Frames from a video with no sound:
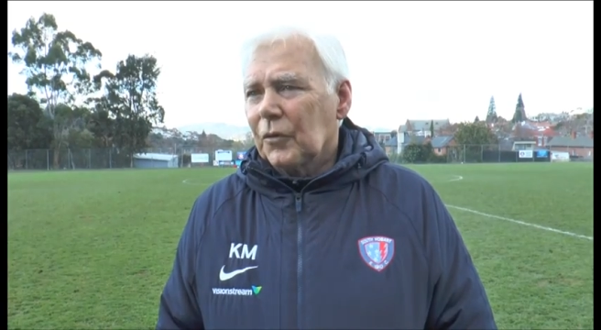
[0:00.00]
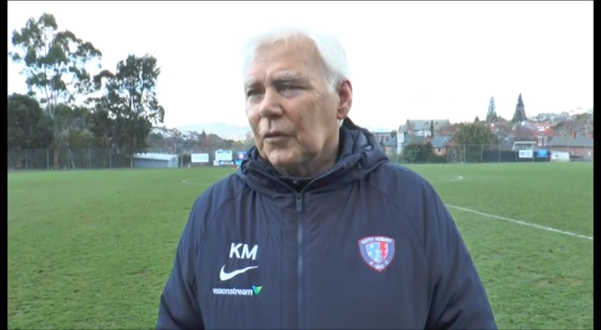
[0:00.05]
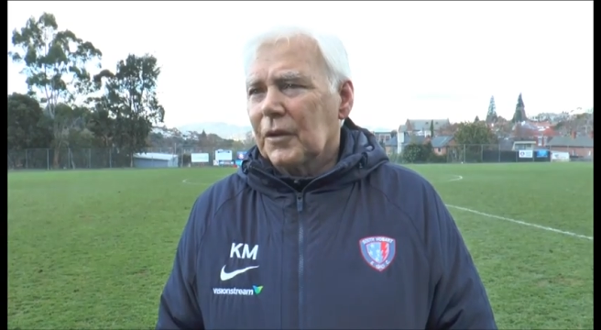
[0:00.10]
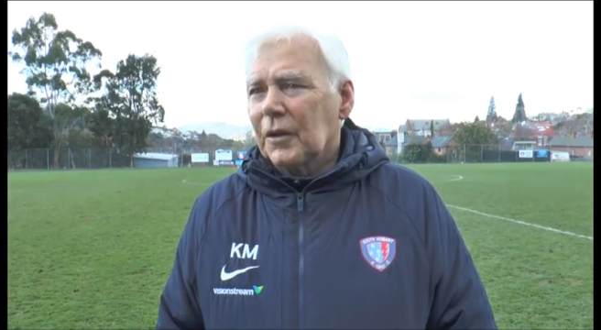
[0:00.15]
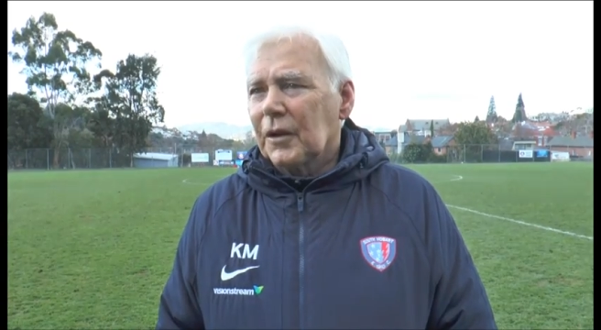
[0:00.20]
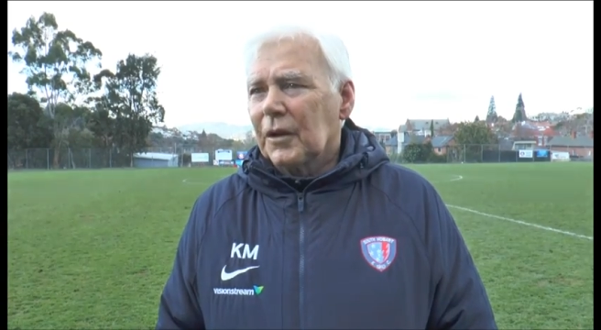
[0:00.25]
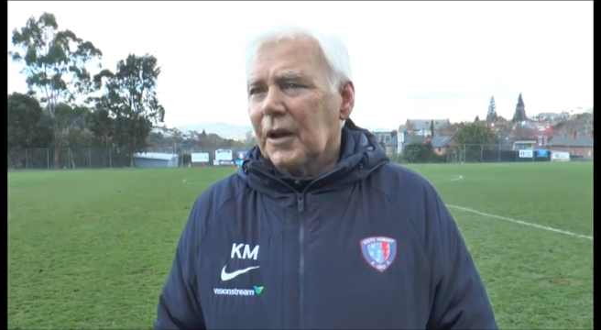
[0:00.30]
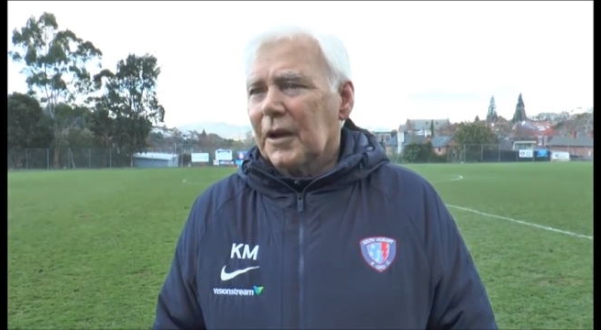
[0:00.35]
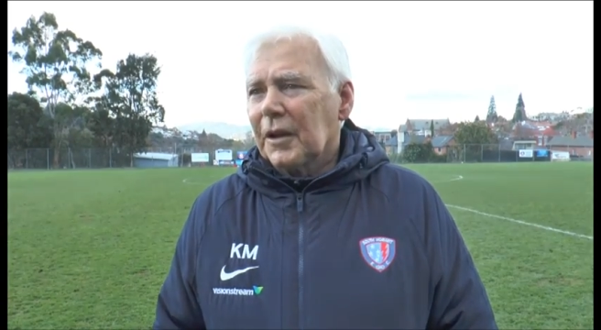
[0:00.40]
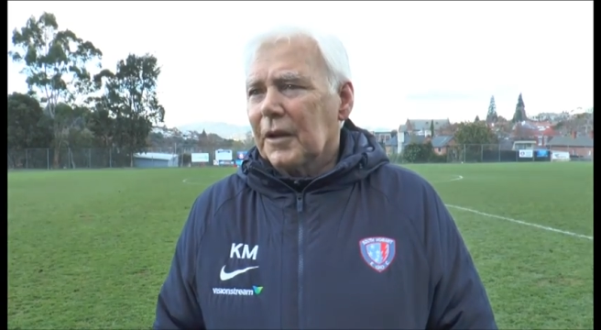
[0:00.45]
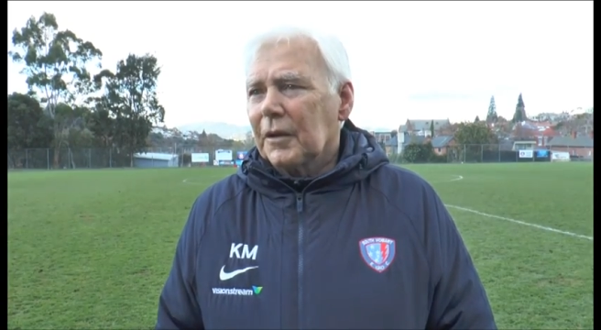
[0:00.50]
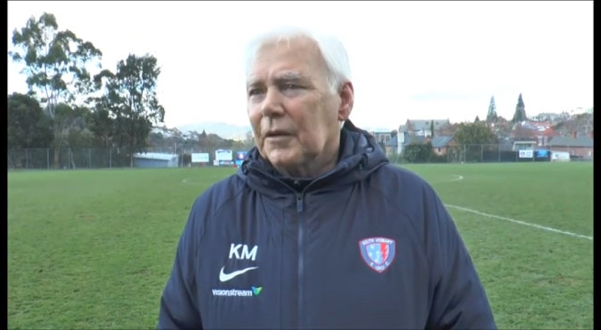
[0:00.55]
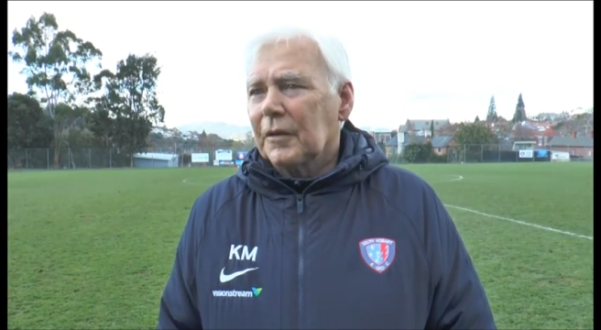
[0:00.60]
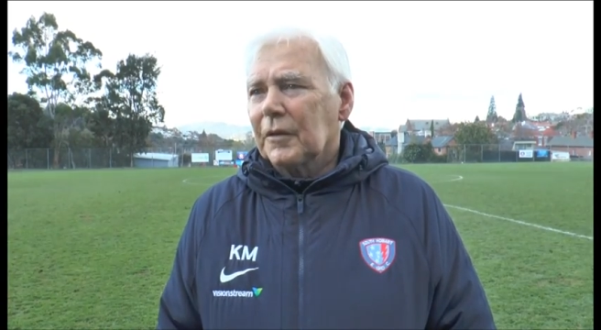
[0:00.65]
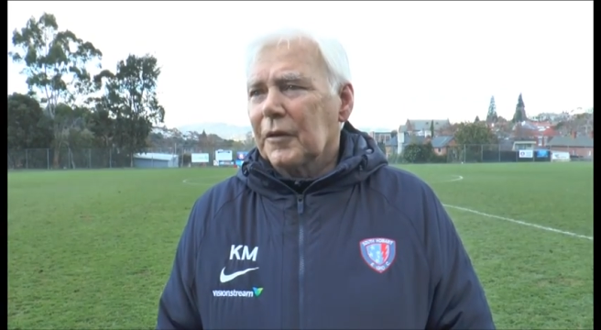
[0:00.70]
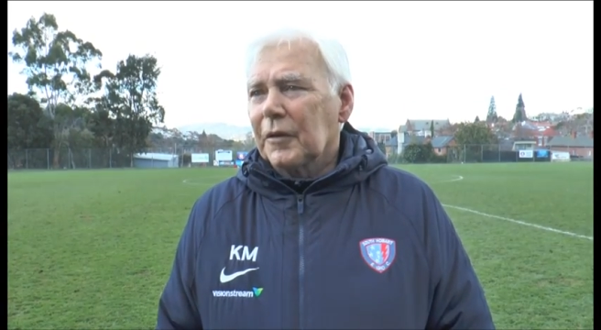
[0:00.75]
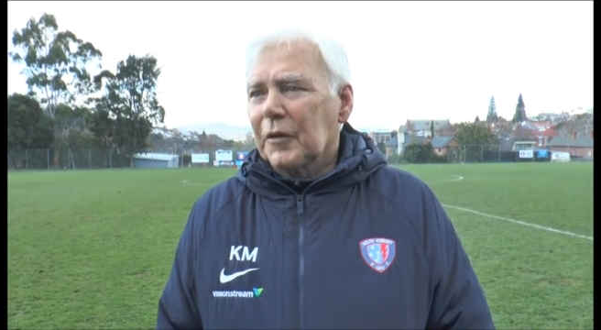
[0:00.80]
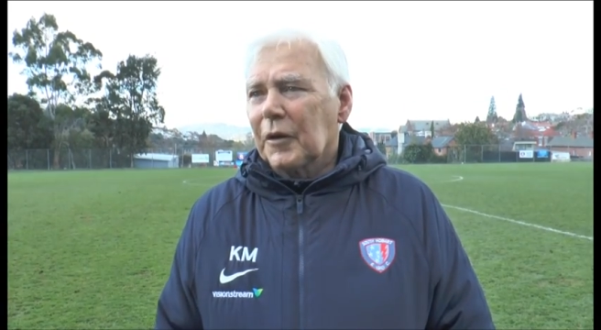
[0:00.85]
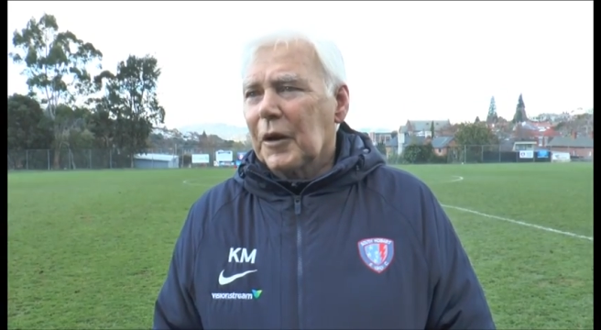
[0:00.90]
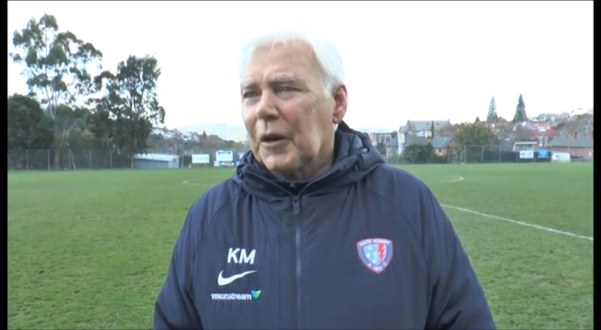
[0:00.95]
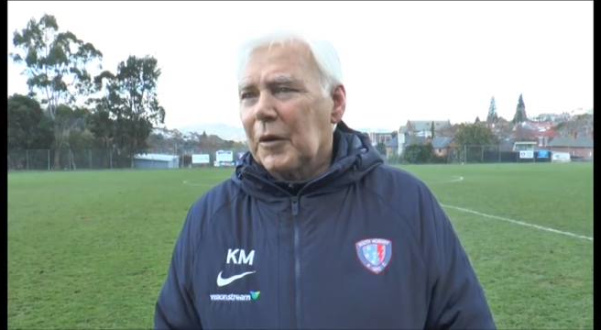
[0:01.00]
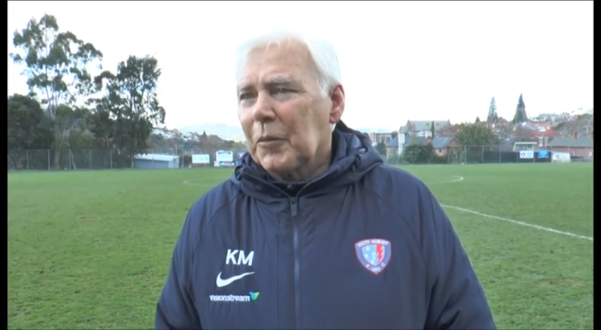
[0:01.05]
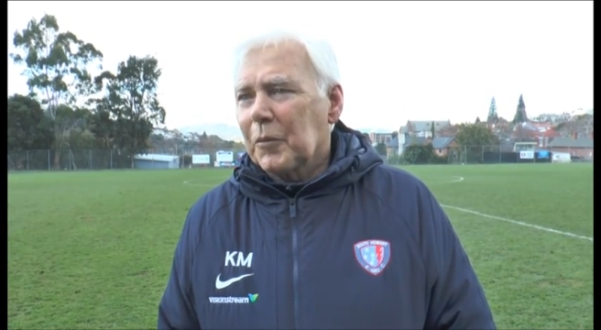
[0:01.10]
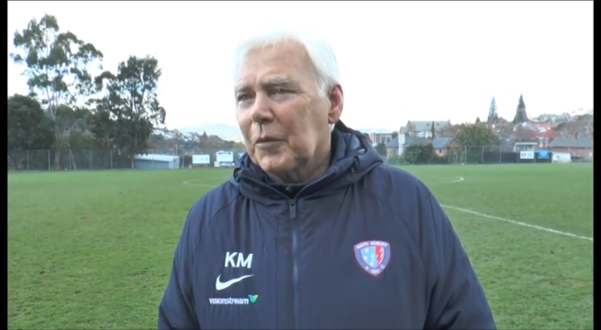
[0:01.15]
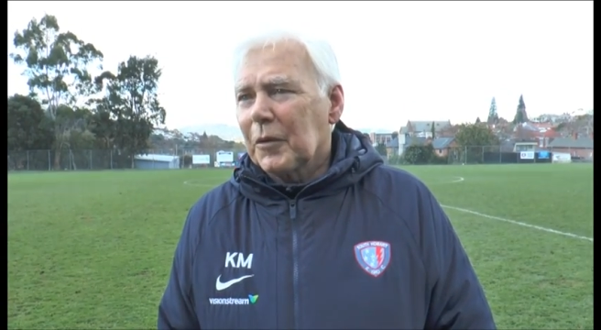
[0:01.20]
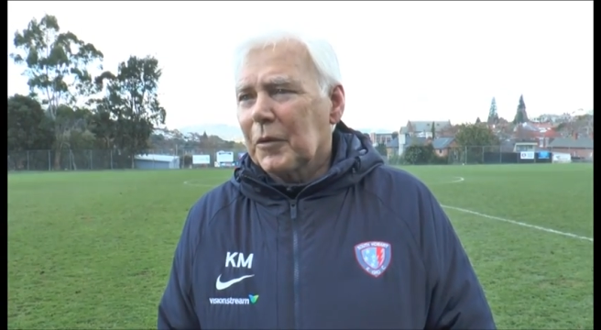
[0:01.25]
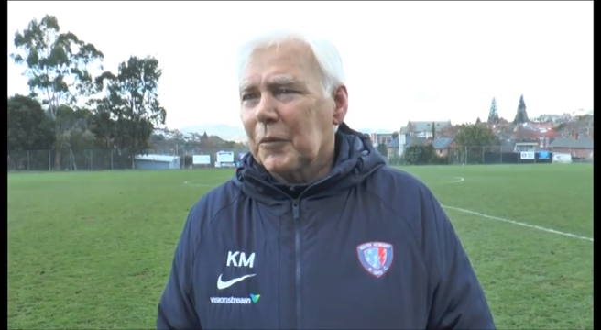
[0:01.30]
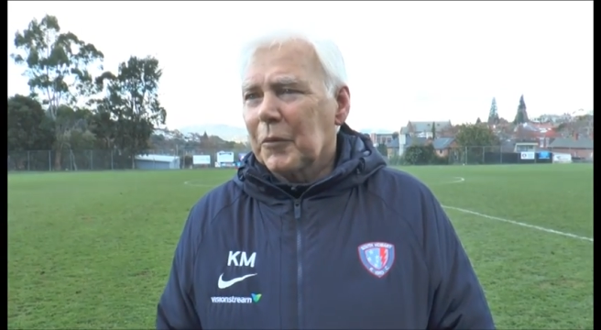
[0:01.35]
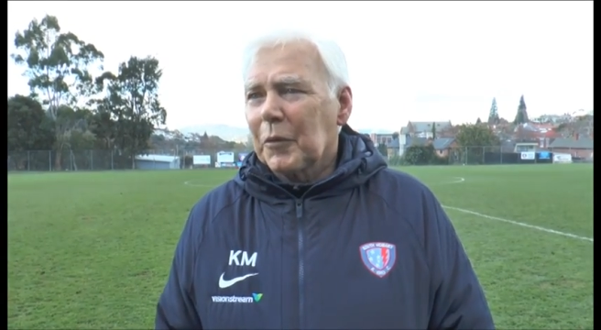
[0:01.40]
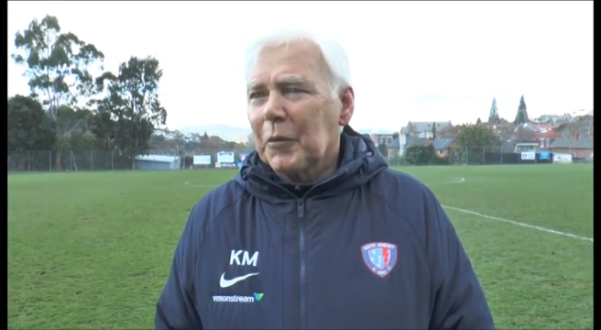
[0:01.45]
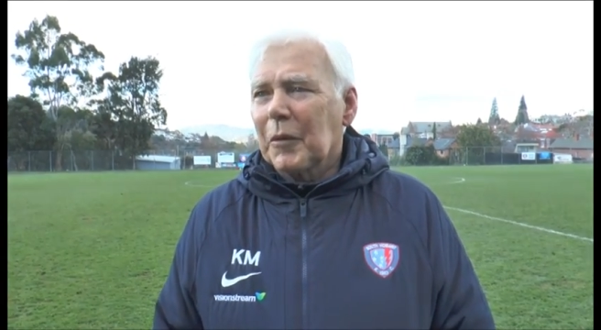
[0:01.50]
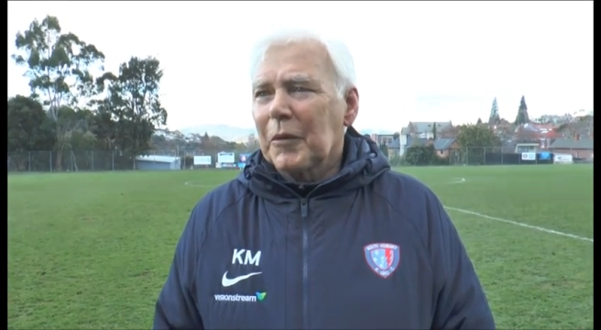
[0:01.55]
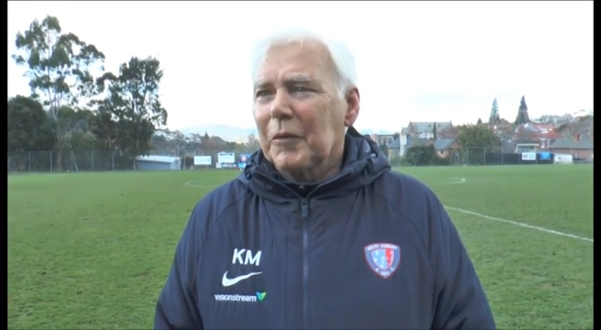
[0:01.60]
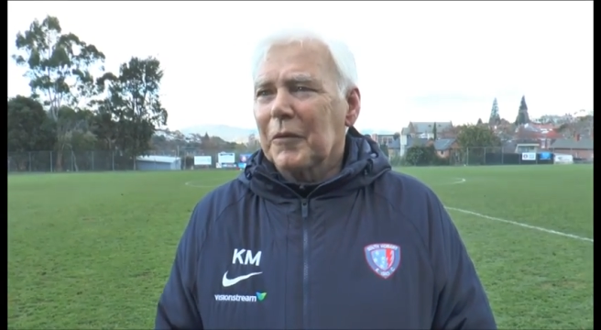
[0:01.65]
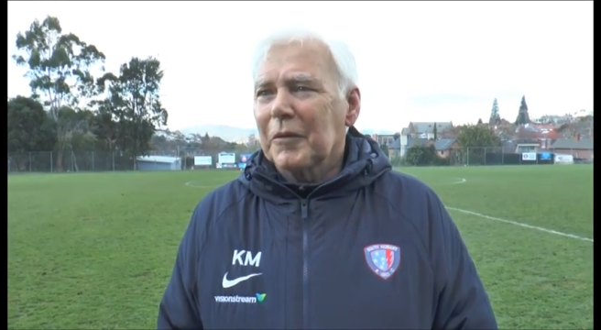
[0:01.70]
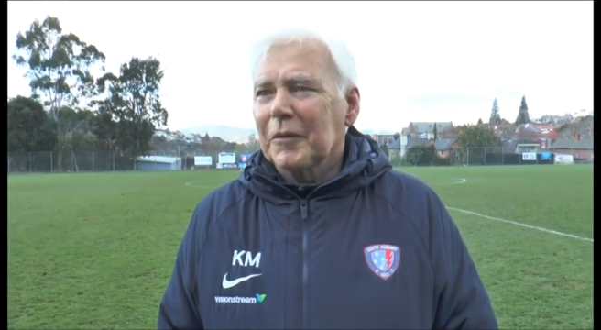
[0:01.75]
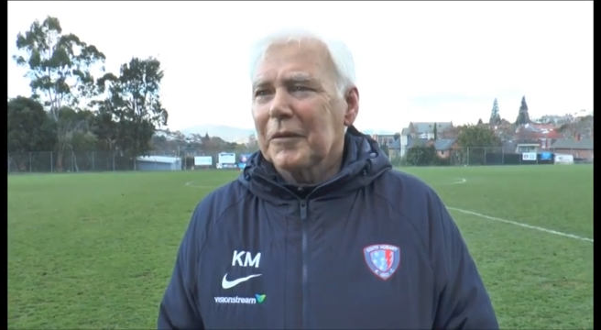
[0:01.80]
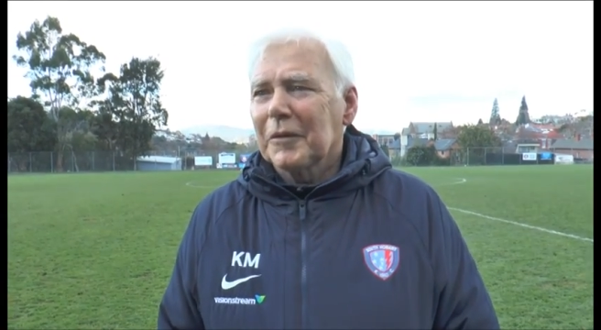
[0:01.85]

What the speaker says: Until late in the game when we went